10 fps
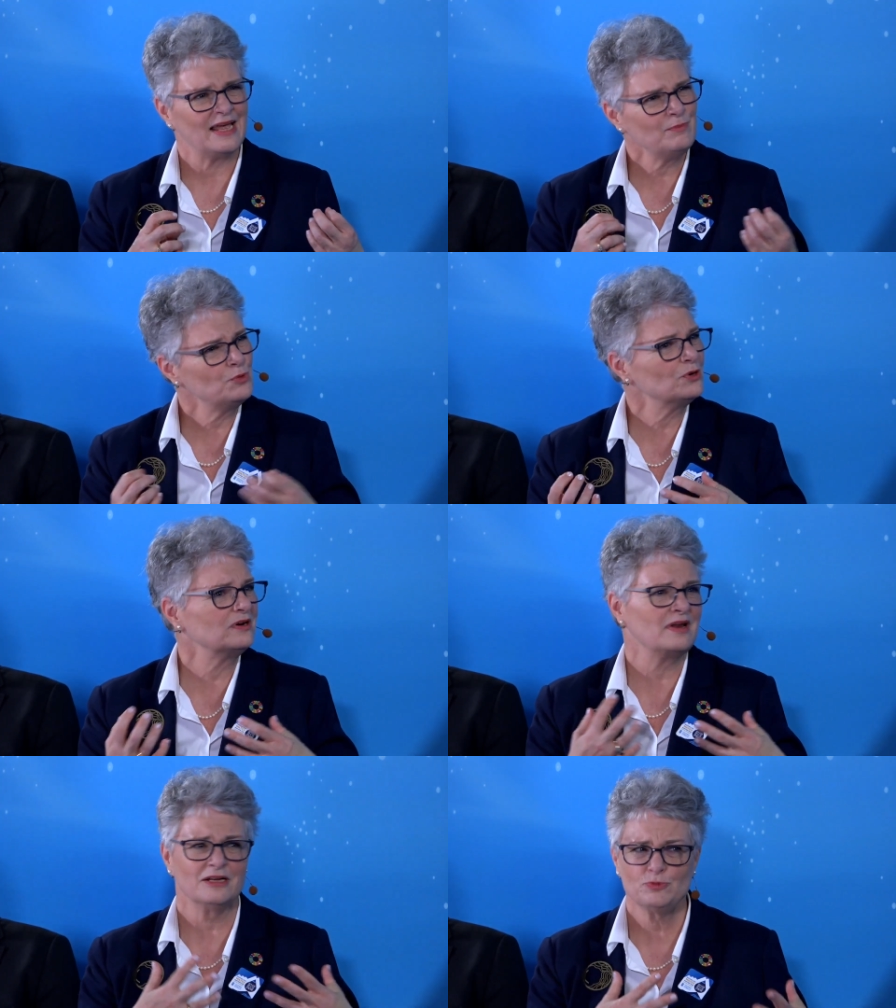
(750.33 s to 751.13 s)

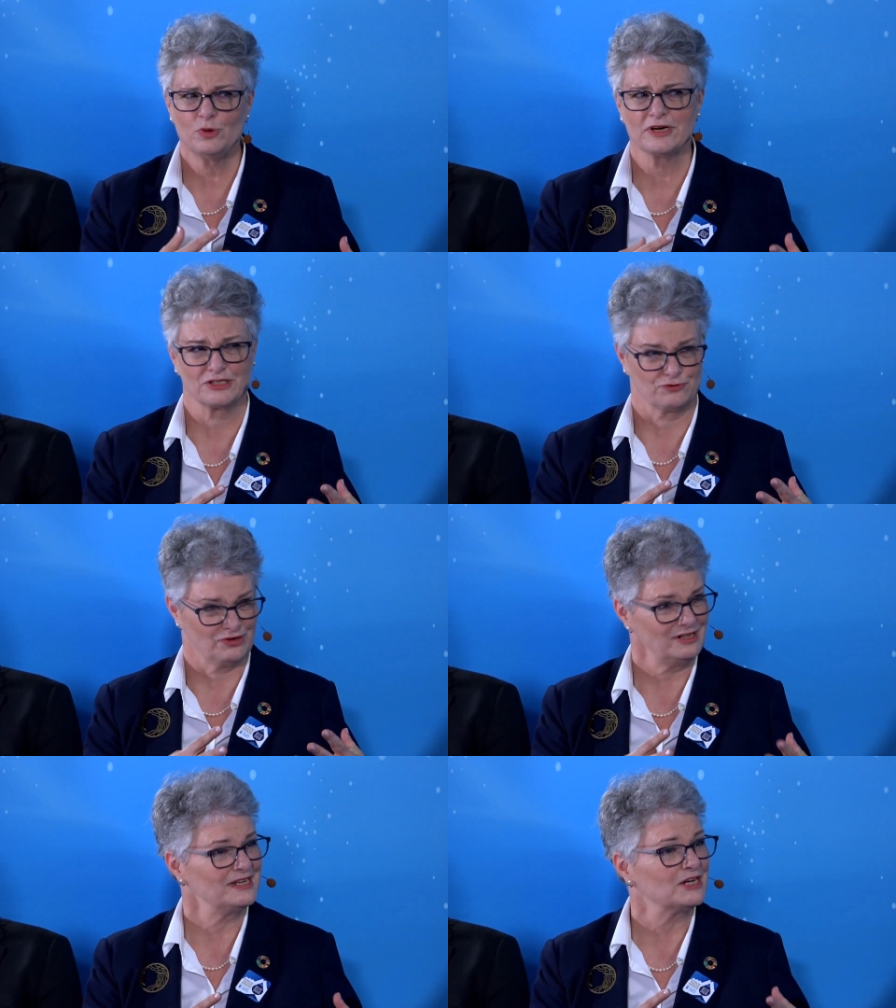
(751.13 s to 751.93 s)
import and export is
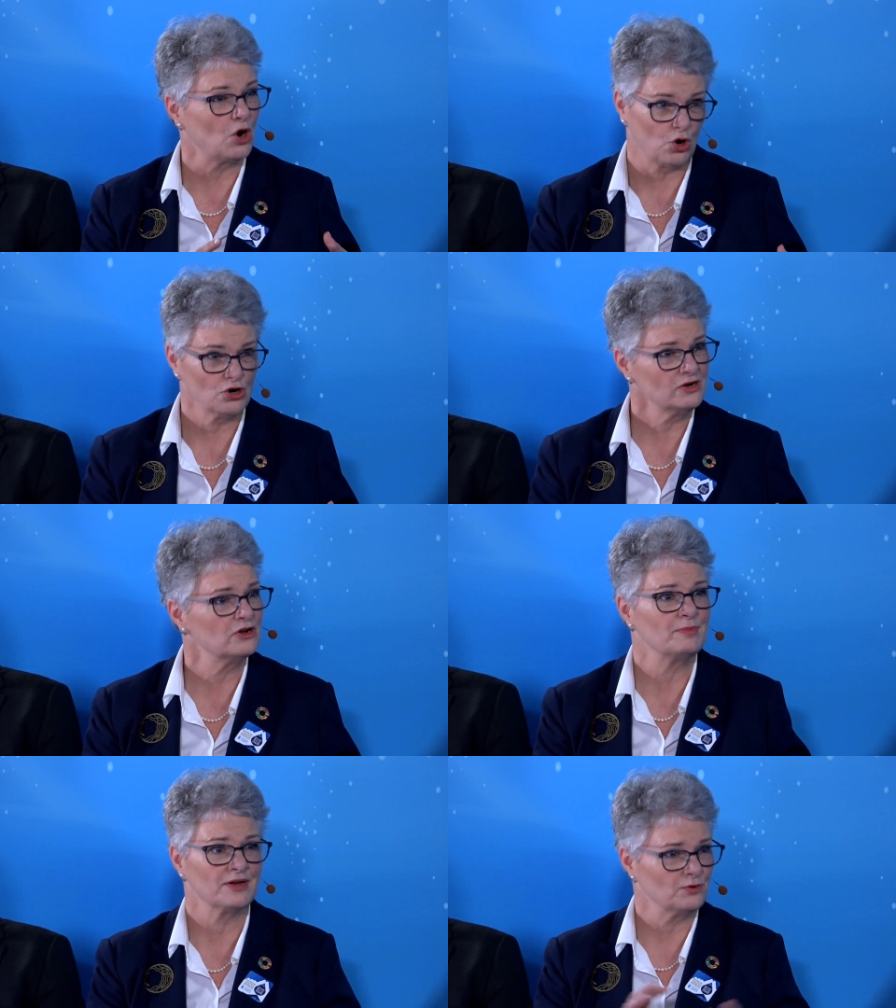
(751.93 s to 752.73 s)
really hard
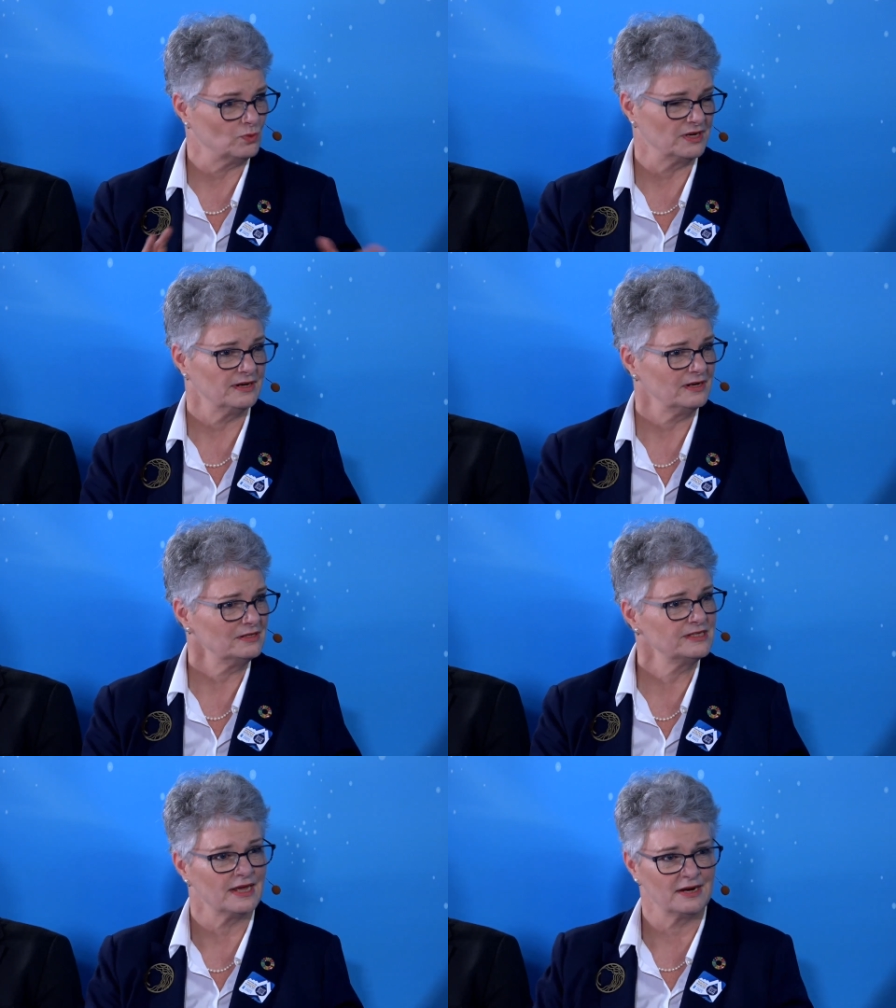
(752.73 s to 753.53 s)
no matter what it
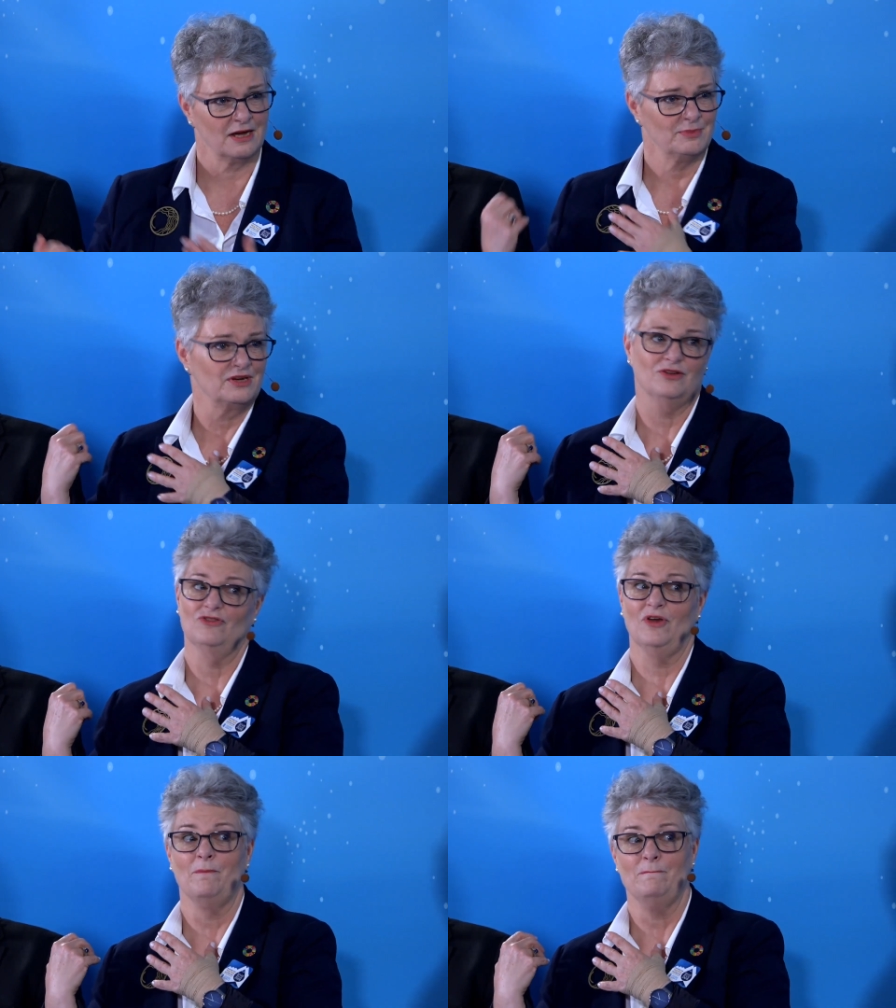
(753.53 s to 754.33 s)
is, and Amit
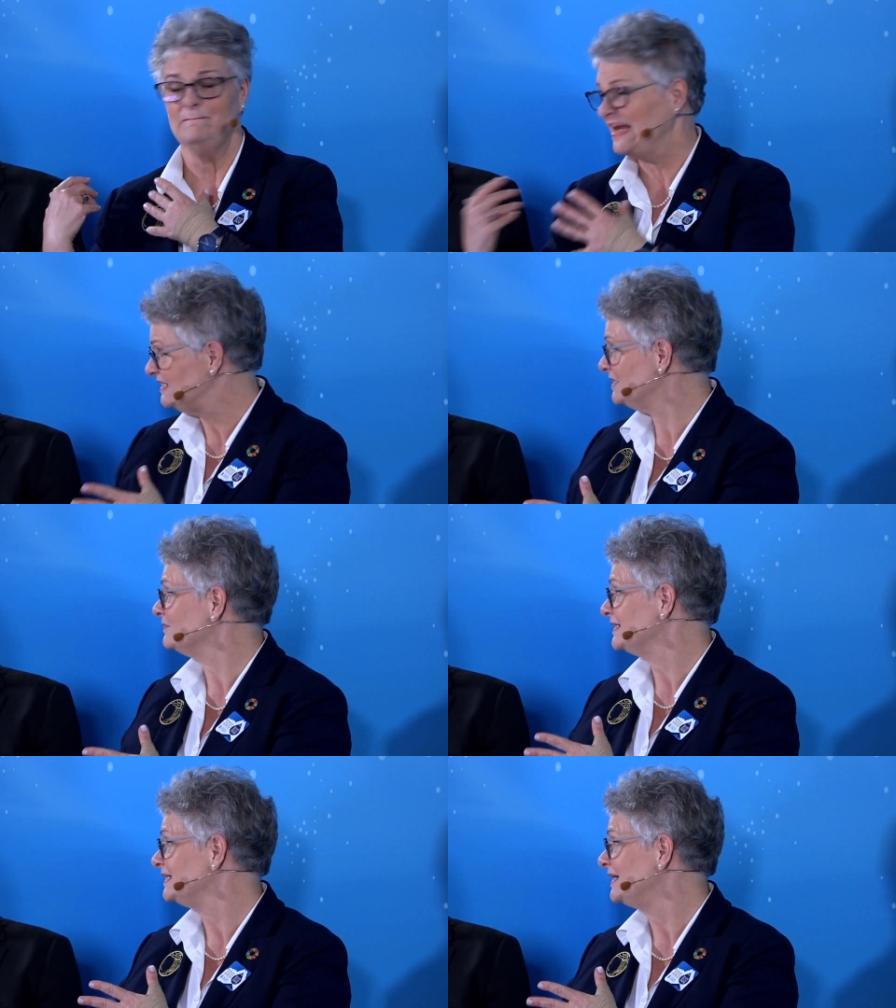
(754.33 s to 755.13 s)
is
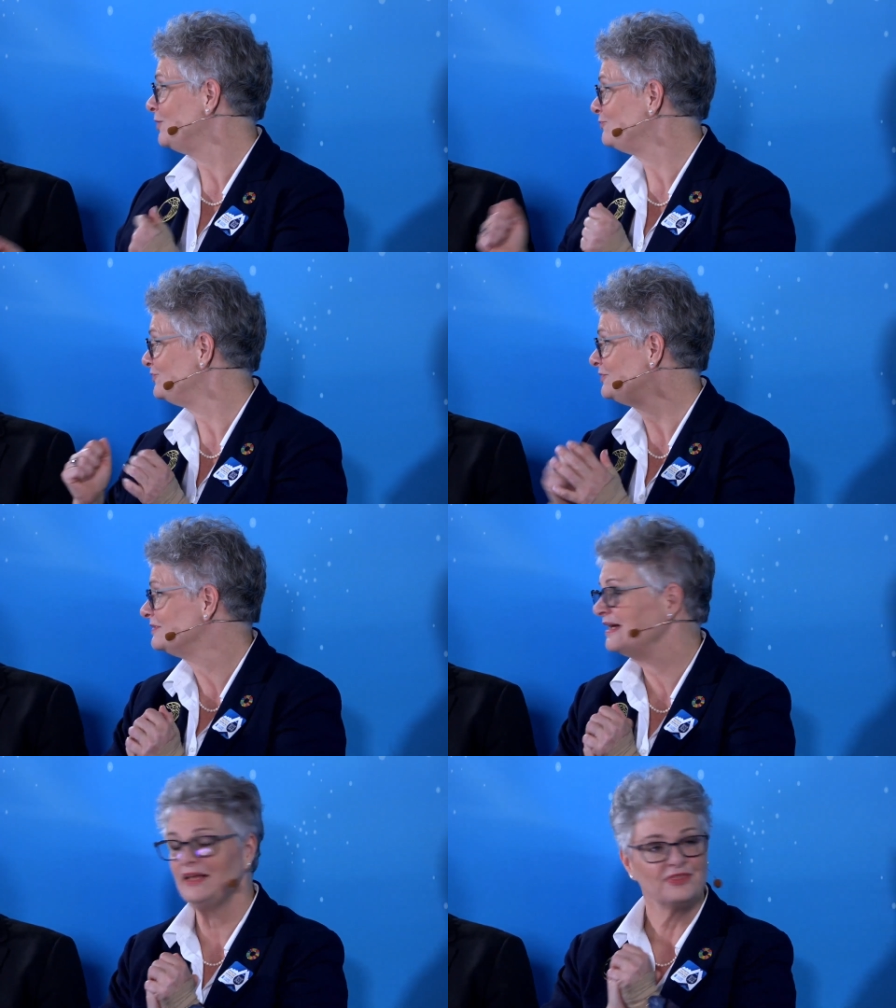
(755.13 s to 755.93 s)
amazingly
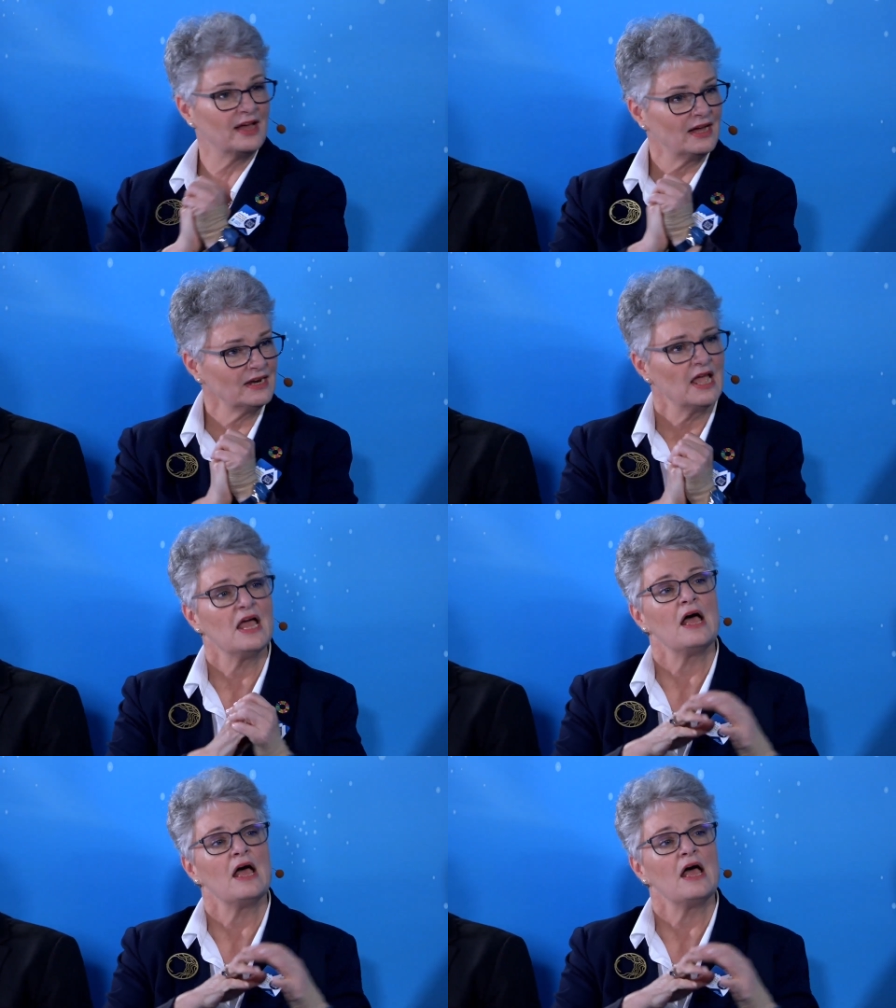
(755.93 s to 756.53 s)
helpful at that.